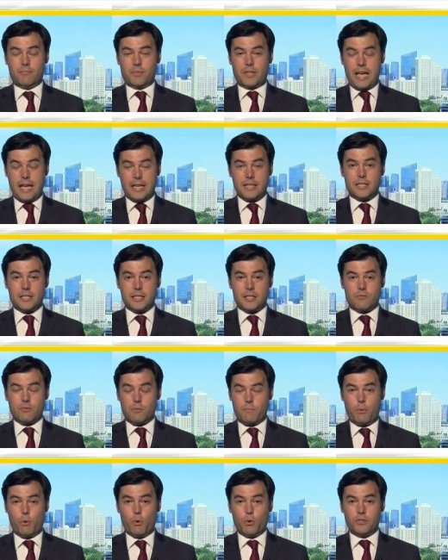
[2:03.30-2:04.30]
cases
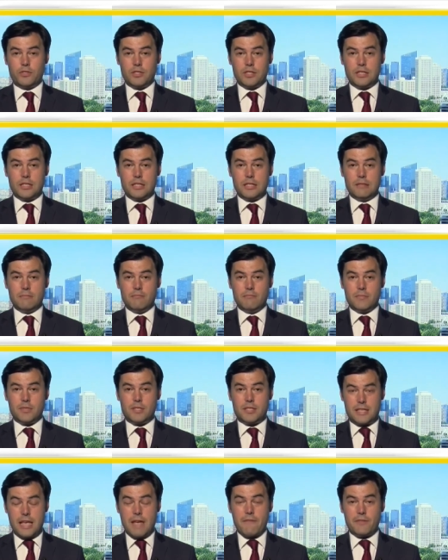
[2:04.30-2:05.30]
reported in
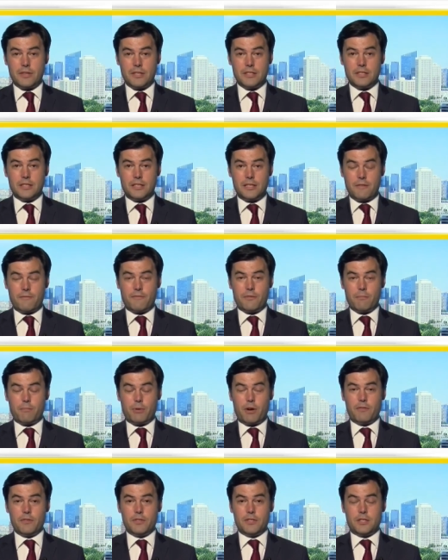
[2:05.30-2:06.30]
seven
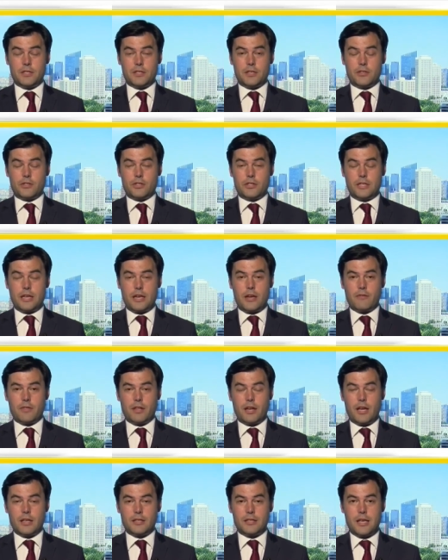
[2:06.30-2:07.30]
different provinces, I should say, over
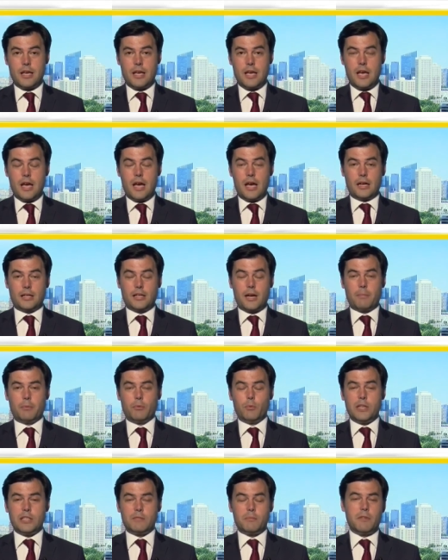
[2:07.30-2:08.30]
the last uh,
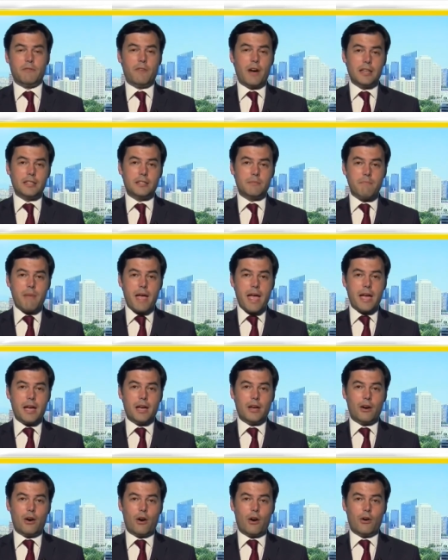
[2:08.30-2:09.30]
couple of weeks. But the vice
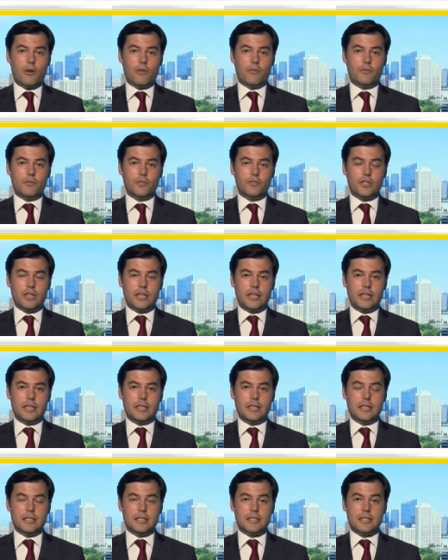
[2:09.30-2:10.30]
mayor of
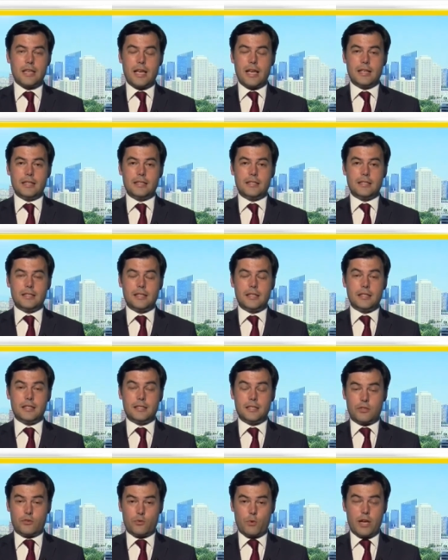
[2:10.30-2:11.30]
Jilin has said that
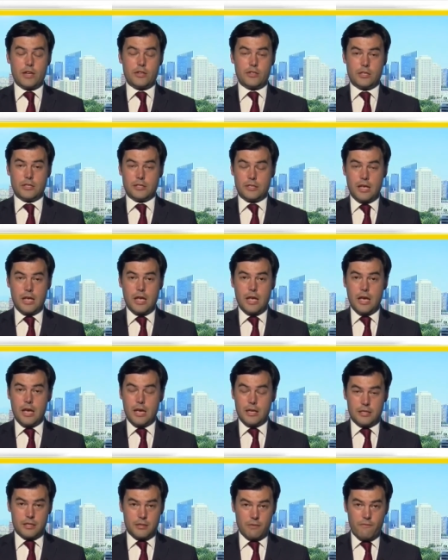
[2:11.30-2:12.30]
the situation is
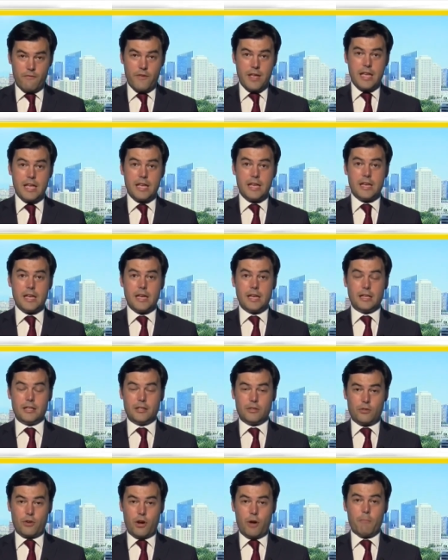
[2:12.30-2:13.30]
uh, severe
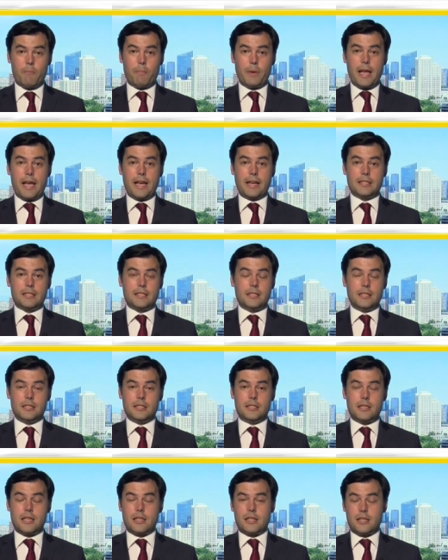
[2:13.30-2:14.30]
and complex
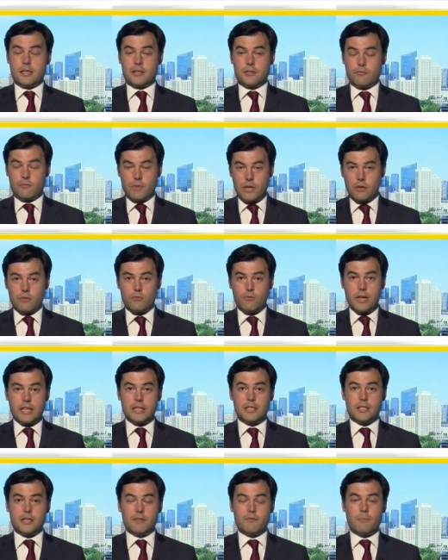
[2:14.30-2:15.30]
and said that there's a real
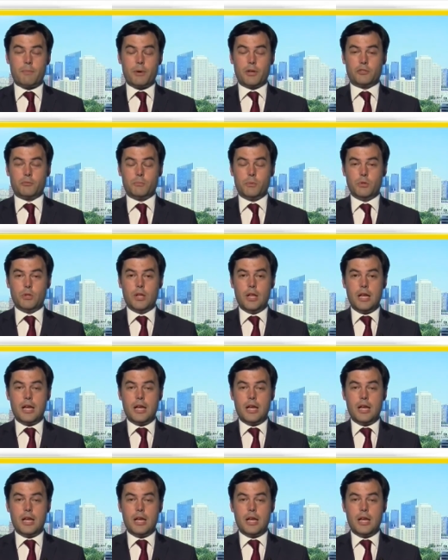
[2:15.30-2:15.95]
risk of a possible